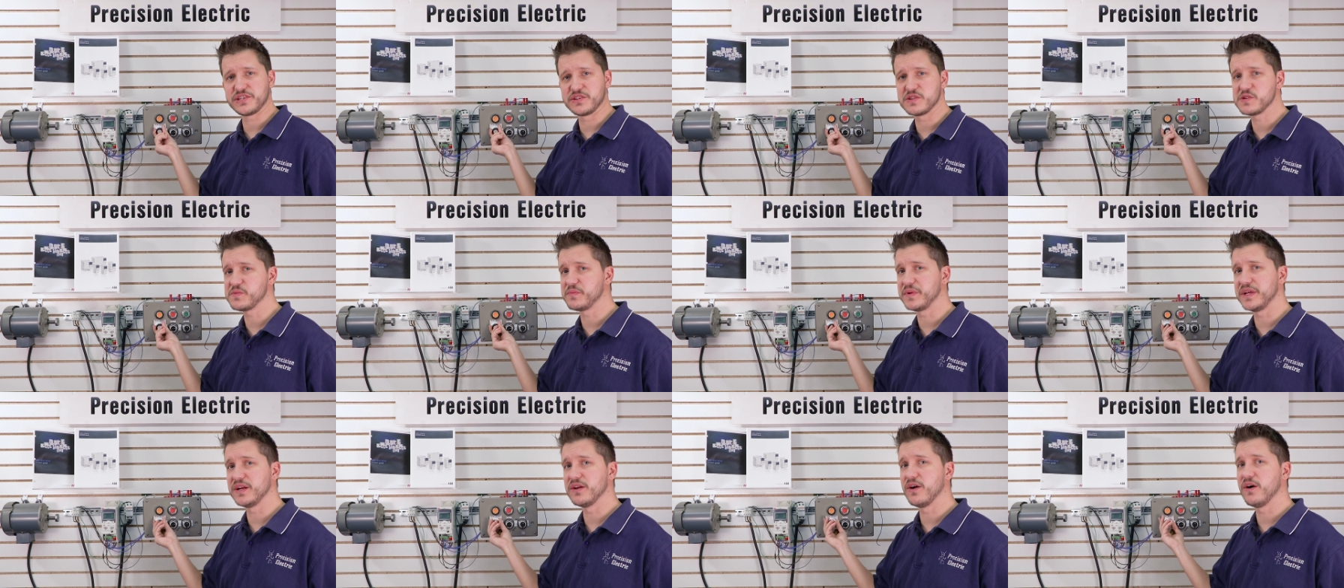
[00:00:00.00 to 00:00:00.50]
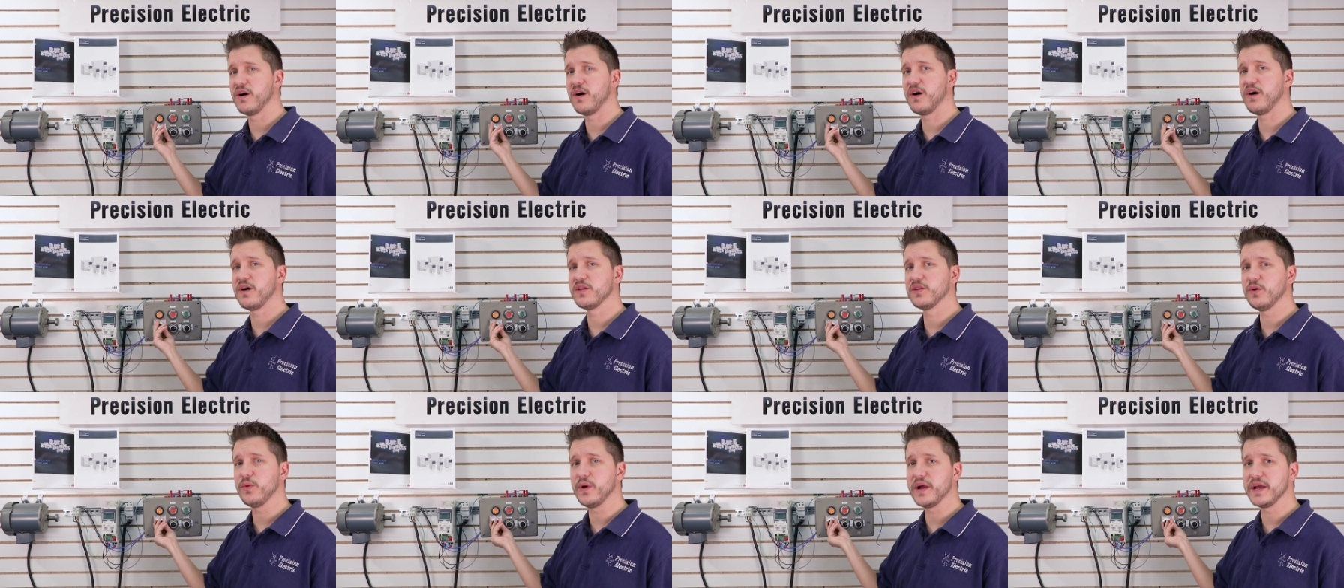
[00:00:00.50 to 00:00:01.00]
your speed
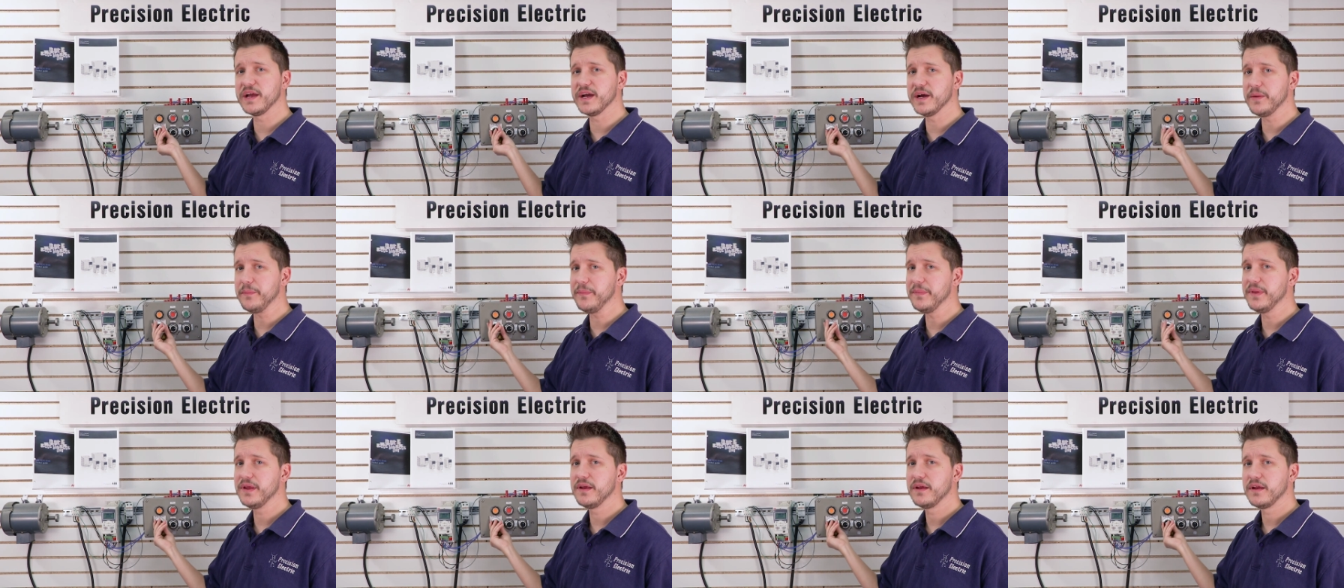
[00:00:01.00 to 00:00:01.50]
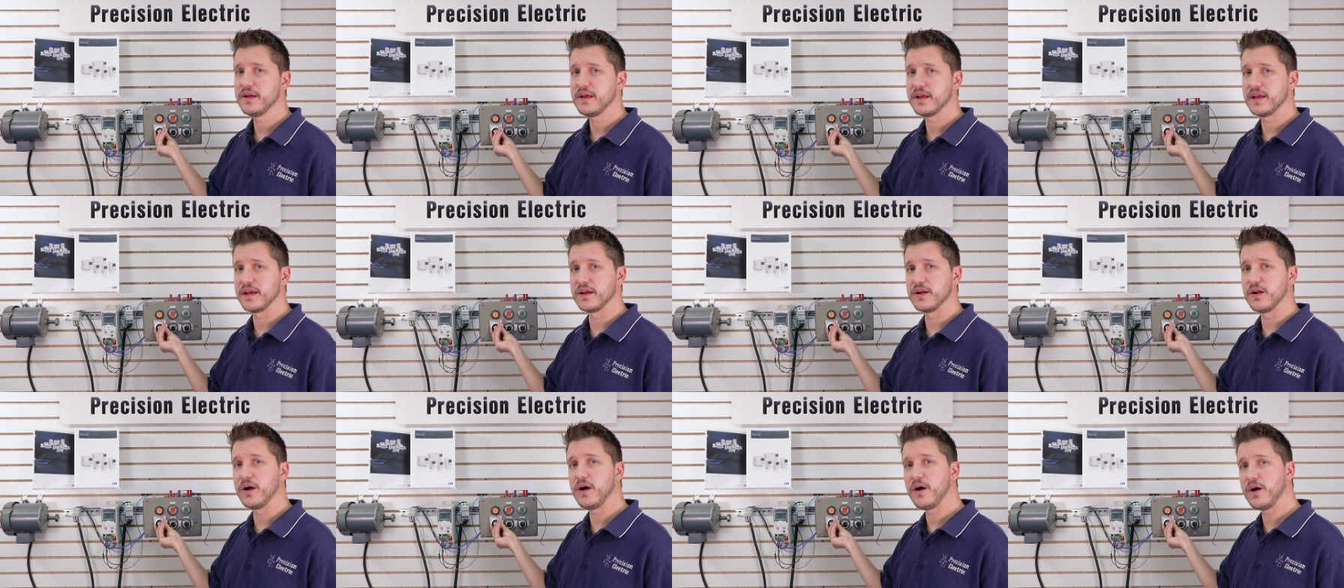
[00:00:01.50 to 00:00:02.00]
all the way up
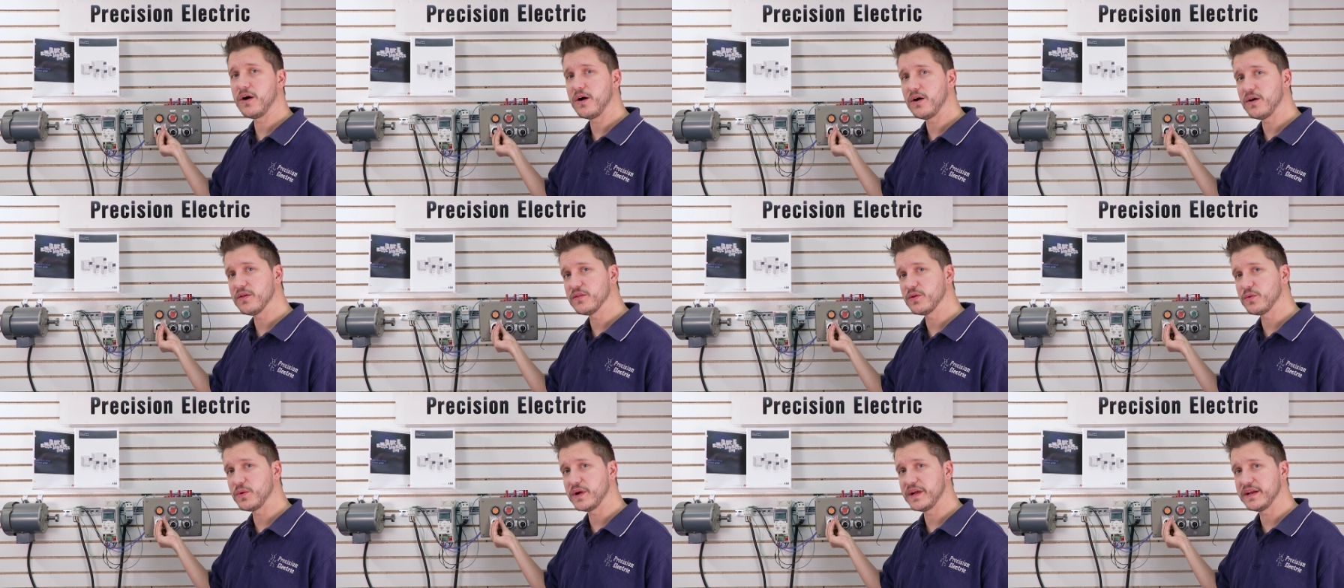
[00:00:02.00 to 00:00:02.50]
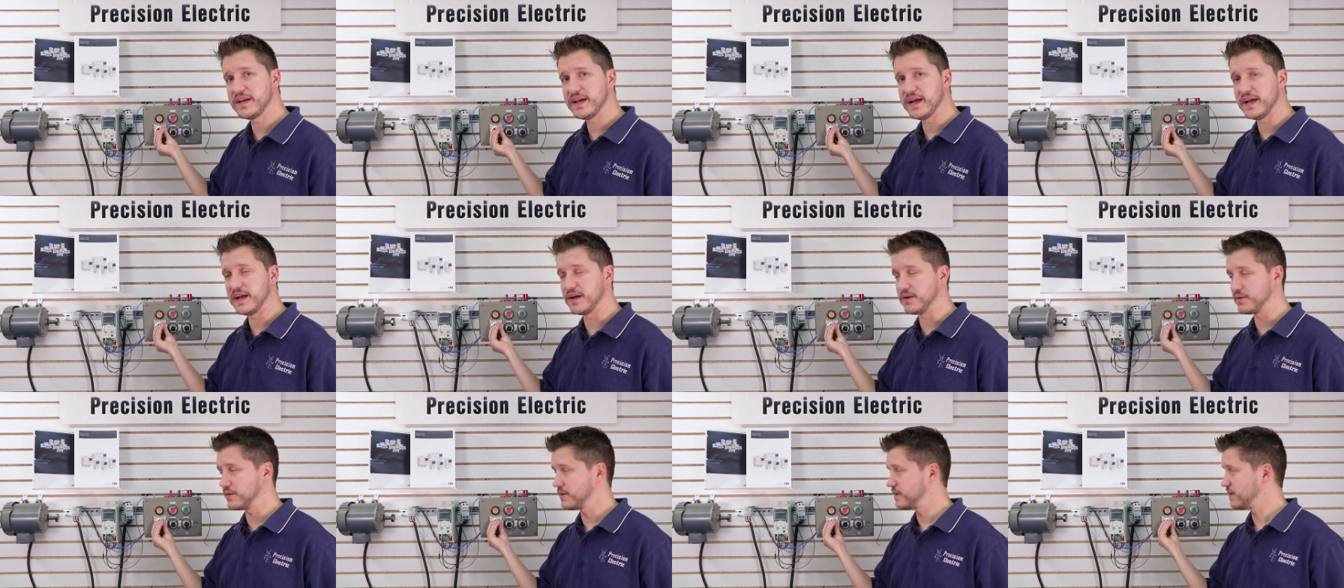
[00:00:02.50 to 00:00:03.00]
and all the way
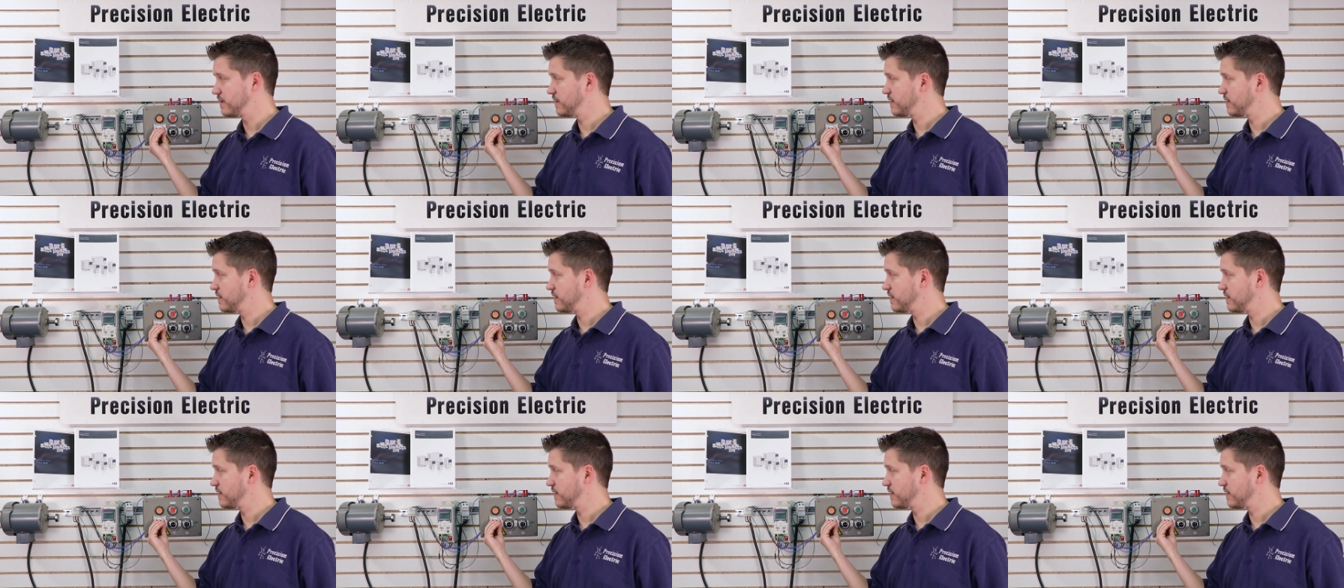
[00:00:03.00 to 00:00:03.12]
down.